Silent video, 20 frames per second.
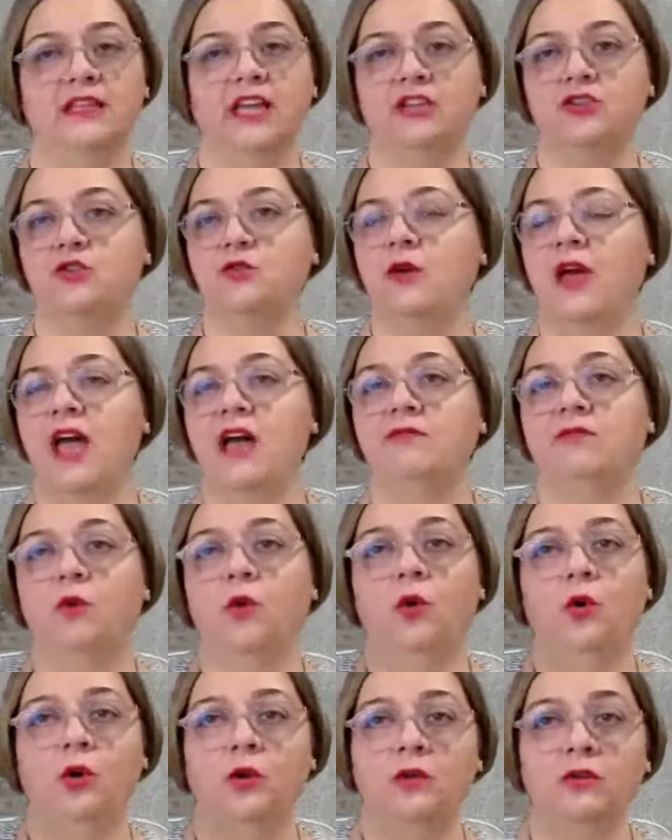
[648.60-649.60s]
that you have
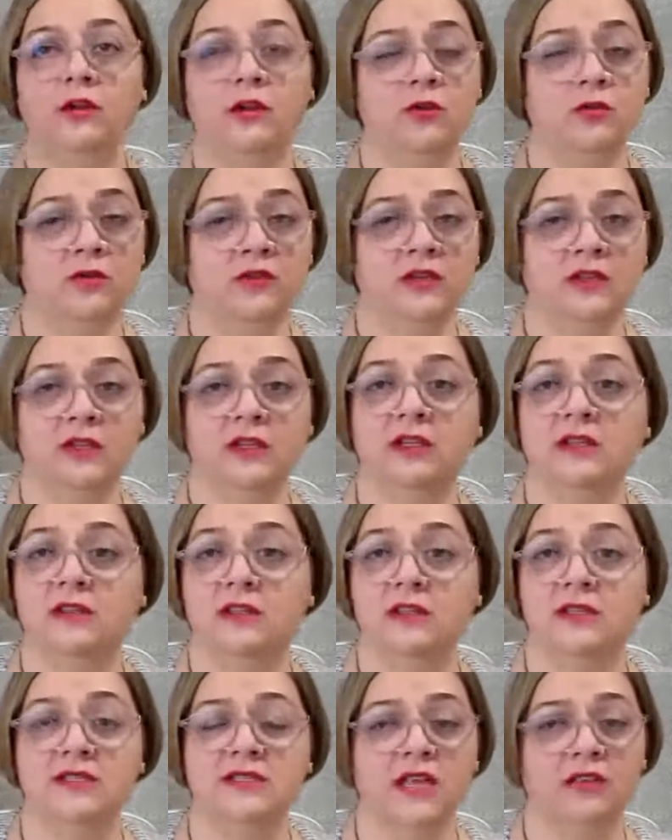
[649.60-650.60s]
all the
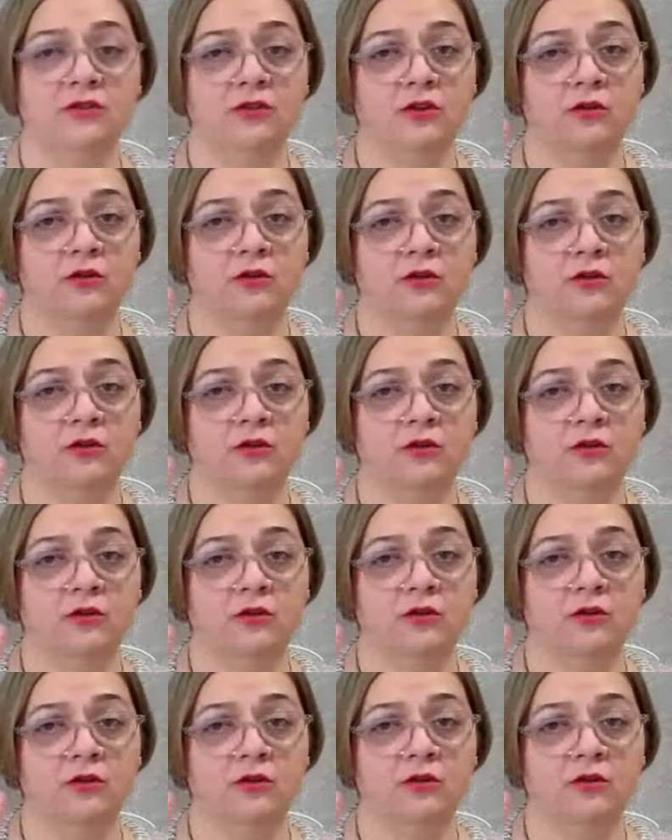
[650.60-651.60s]
utilities under both
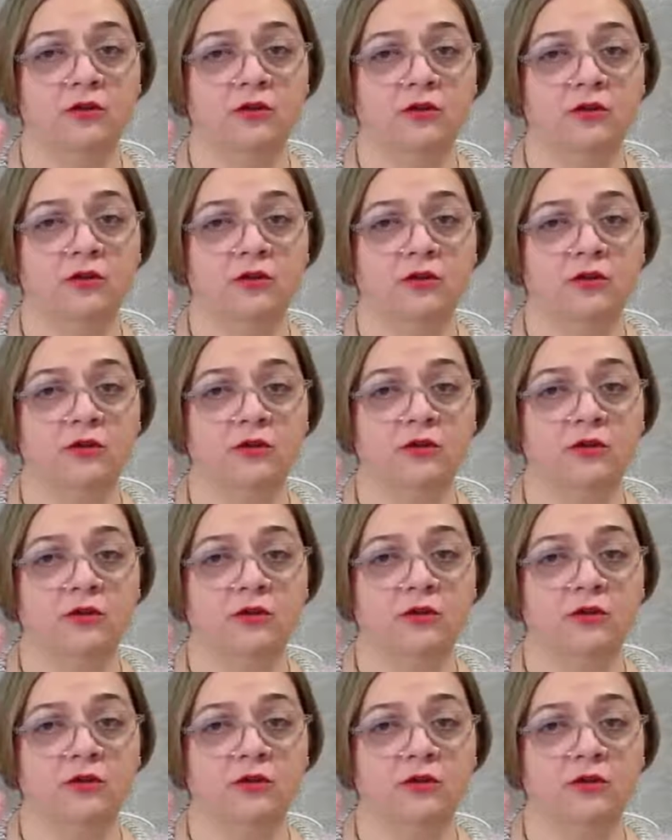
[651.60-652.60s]
of your names,
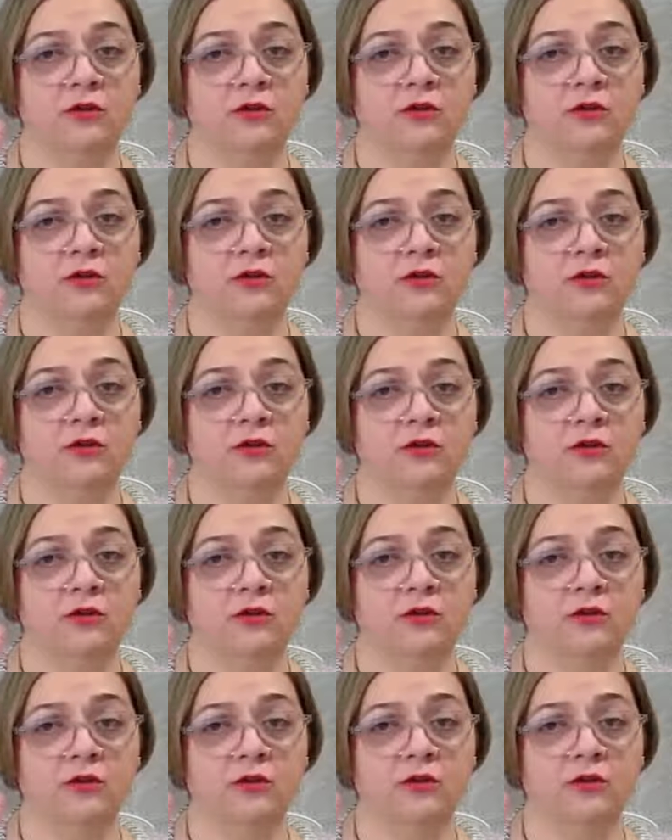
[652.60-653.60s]
and no, you
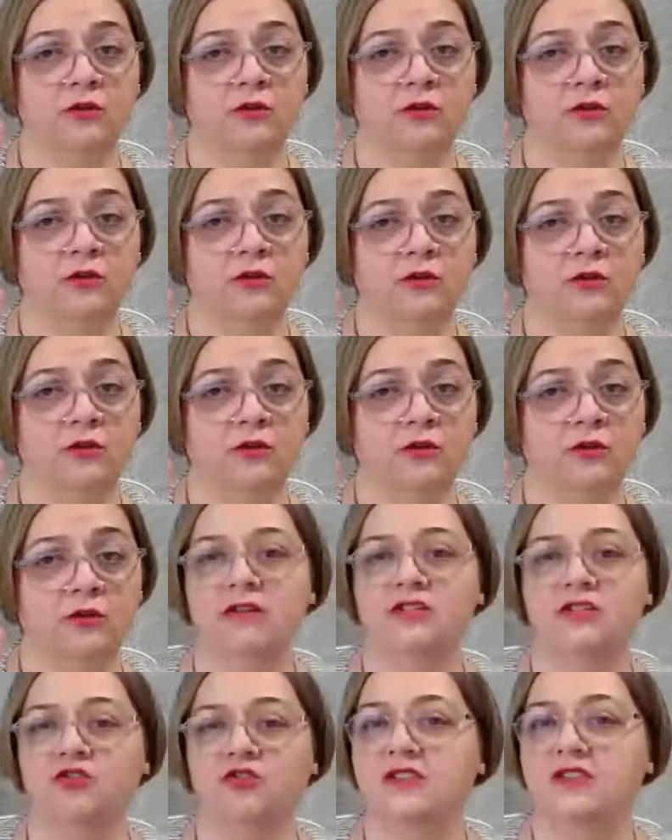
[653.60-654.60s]
not having a social
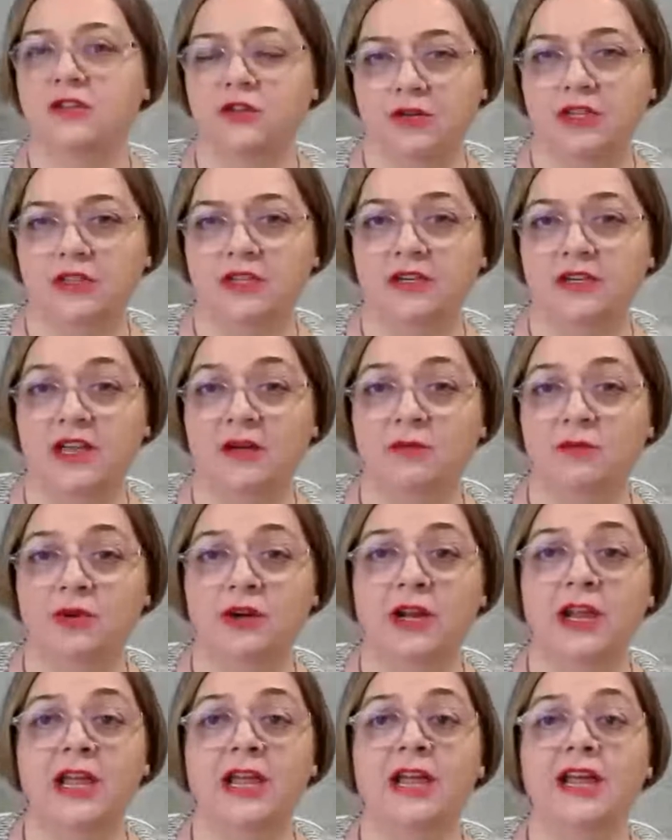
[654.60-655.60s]
security
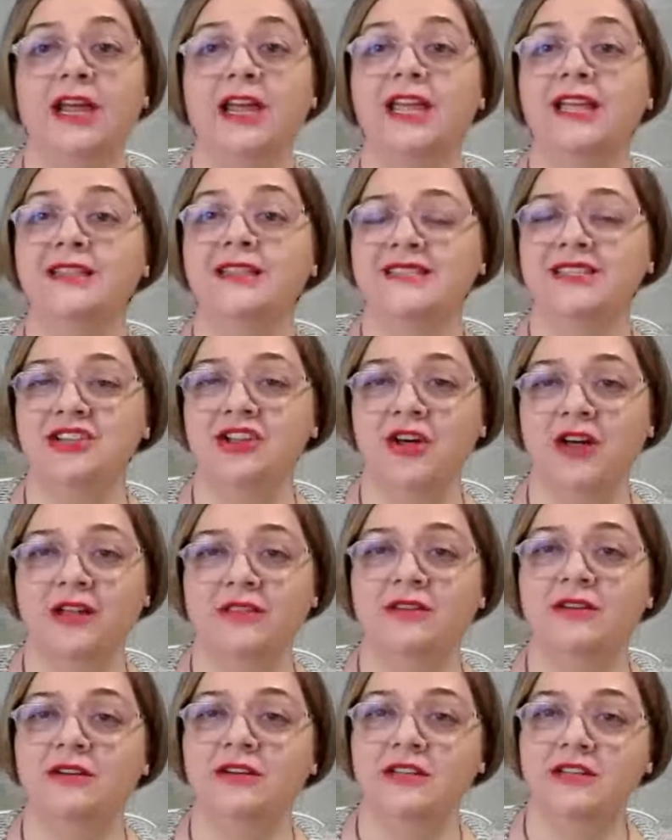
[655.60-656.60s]
number, it's
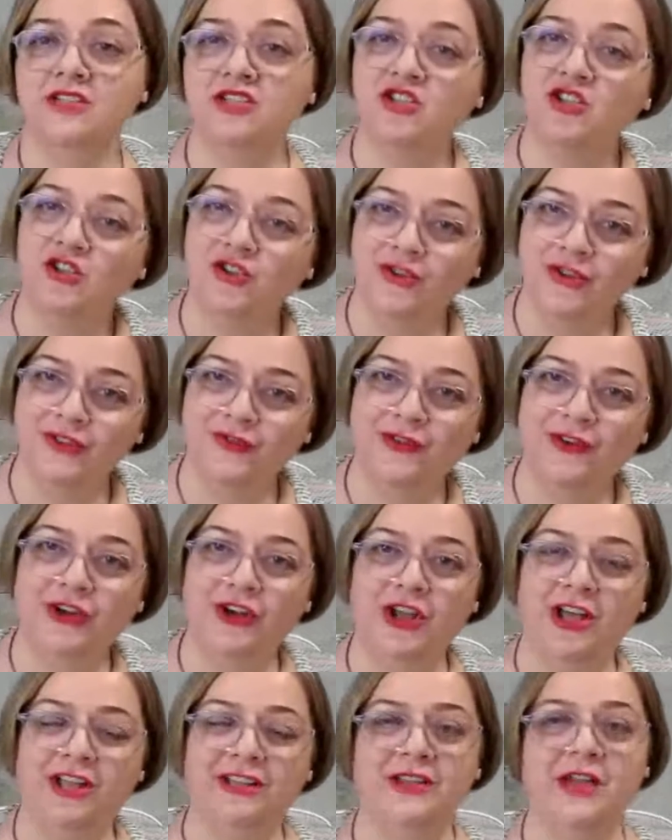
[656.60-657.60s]
not an excuse for
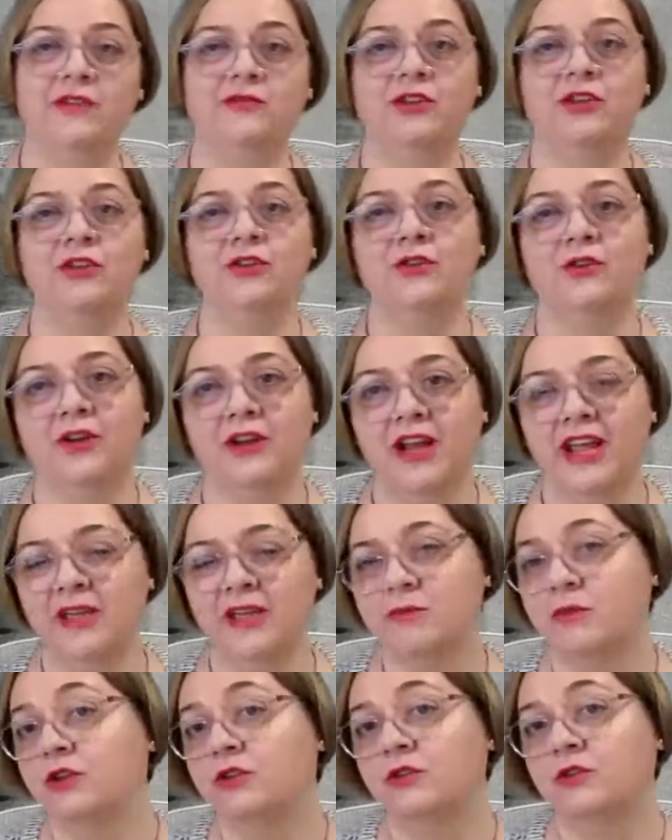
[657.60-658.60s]
not having your
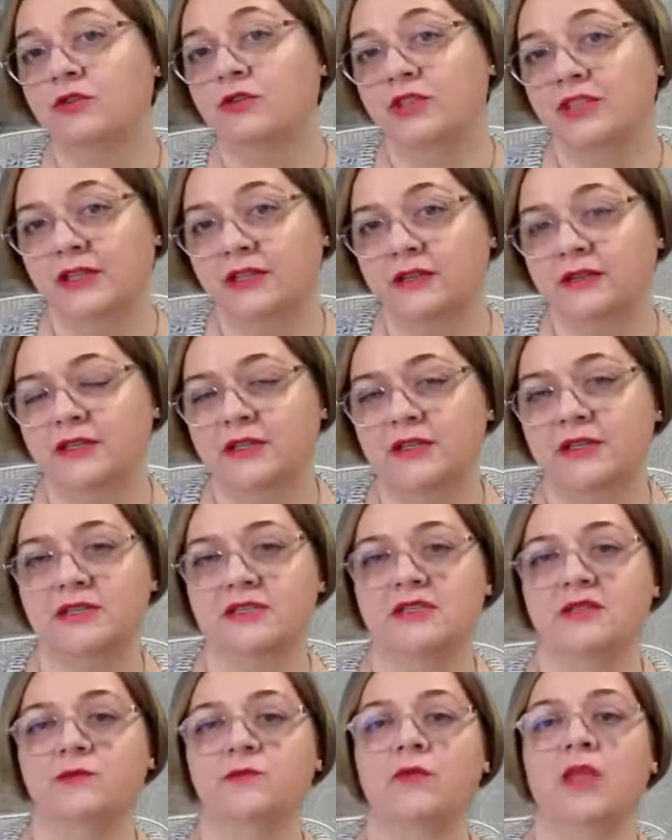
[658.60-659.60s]
name on
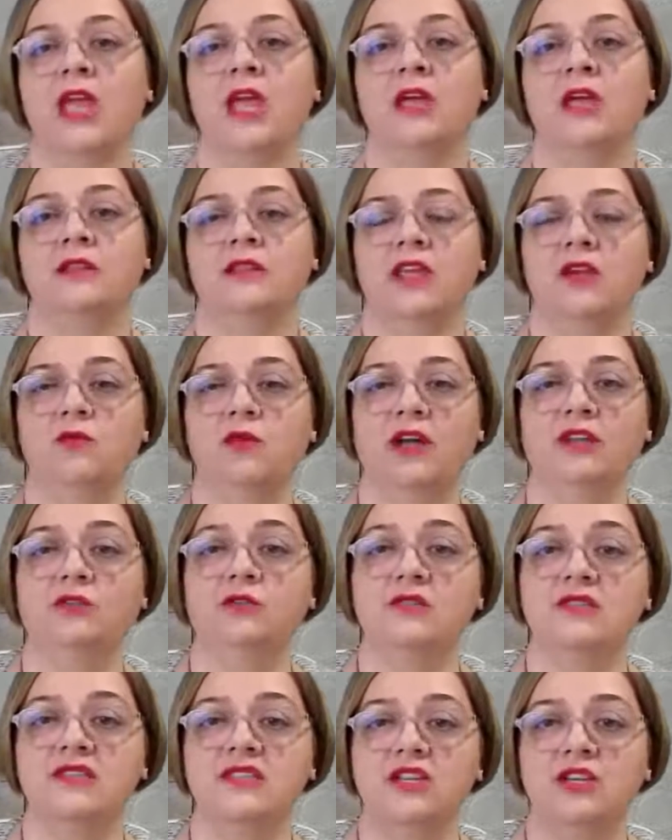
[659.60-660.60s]
utilities. They want
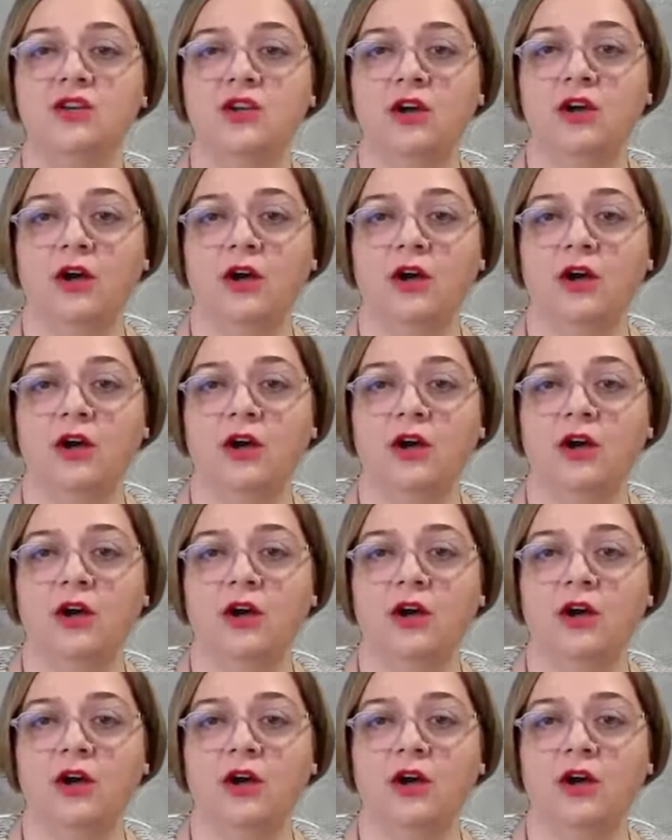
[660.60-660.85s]
to see